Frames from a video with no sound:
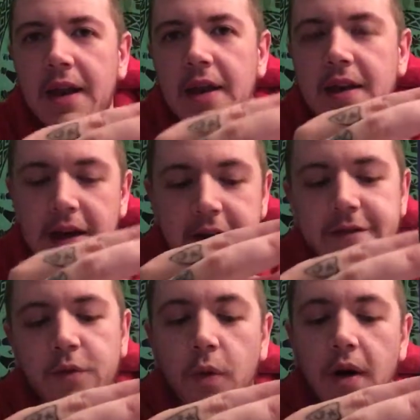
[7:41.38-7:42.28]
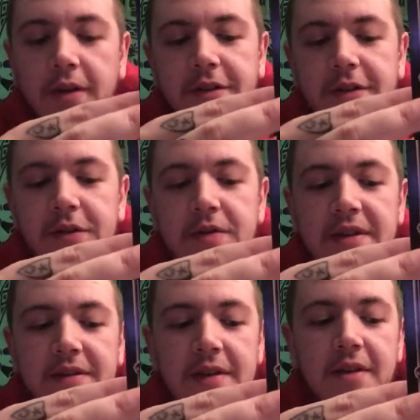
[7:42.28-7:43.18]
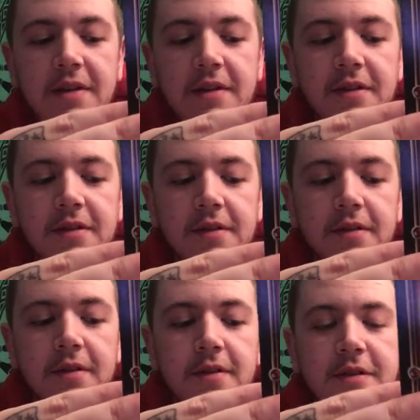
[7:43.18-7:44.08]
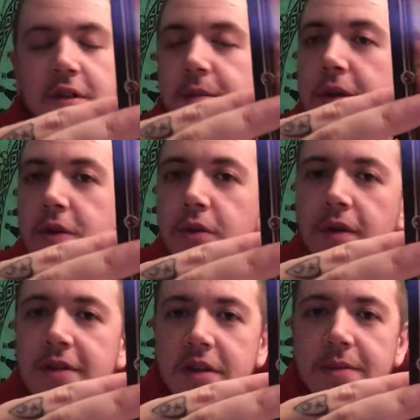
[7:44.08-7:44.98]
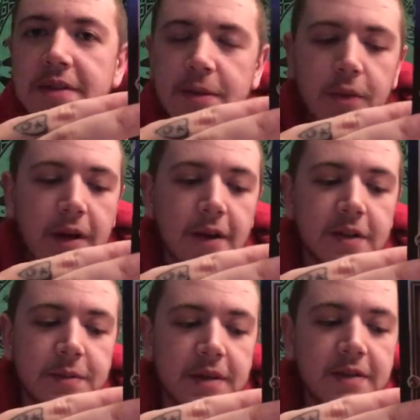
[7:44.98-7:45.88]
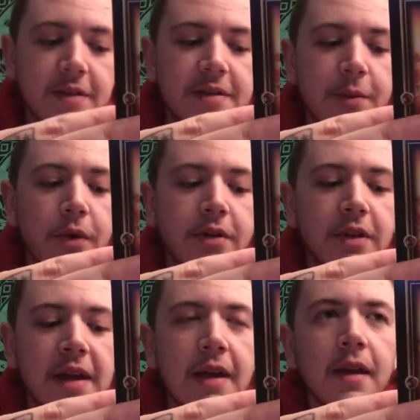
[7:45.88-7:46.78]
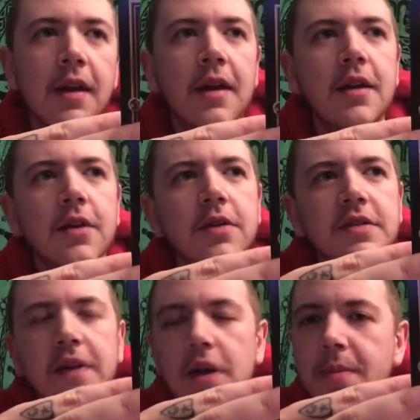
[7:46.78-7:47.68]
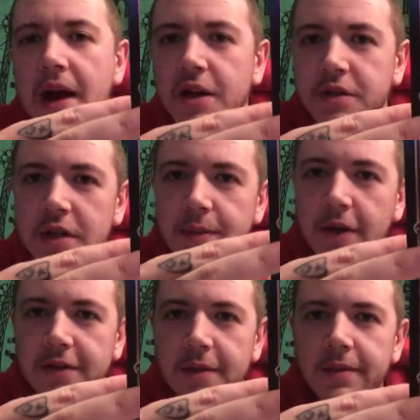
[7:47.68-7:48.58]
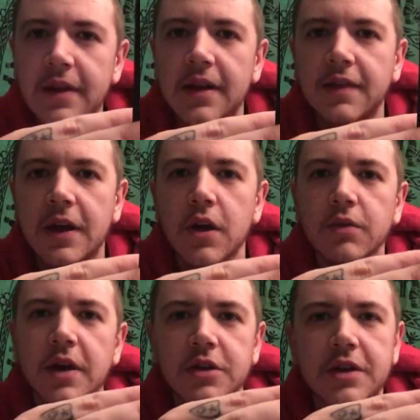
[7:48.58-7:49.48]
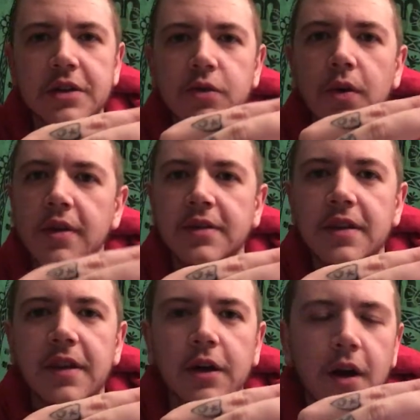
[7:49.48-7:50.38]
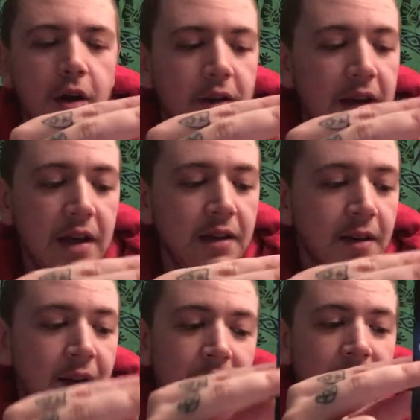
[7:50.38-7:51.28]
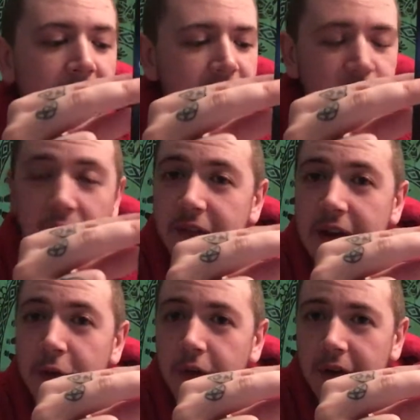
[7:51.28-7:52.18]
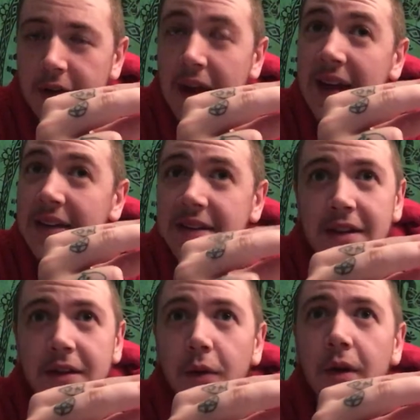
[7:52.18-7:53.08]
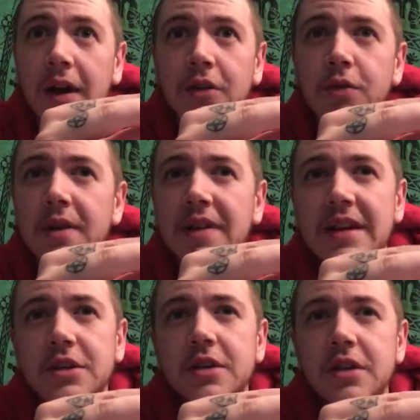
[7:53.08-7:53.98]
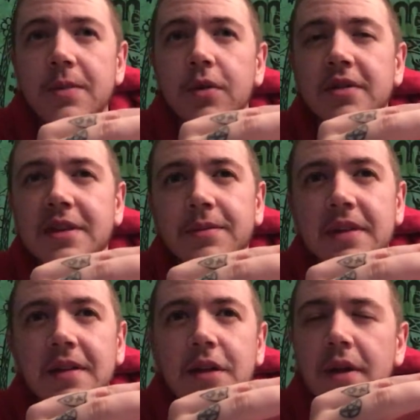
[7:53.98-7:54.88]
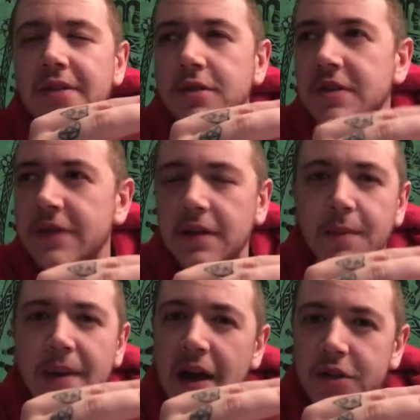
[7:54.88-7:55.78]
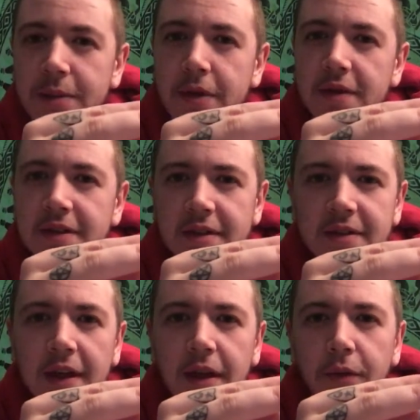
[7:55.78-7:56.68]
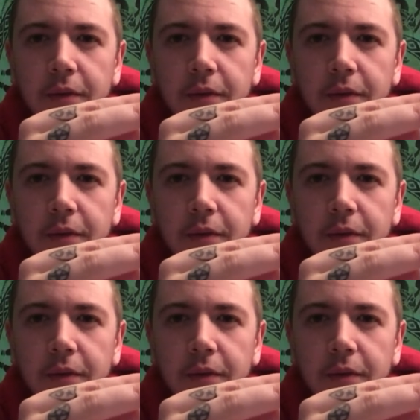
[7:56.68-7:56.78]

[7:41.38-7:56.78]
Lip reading: Knight of Wands. So this could be you, or this could be someone else, but this is someone like who is very passionate about something and they are rushing towards it. They're all in. If you have an idea or a new relationship or something that you guys are just feeling passionate about, this is like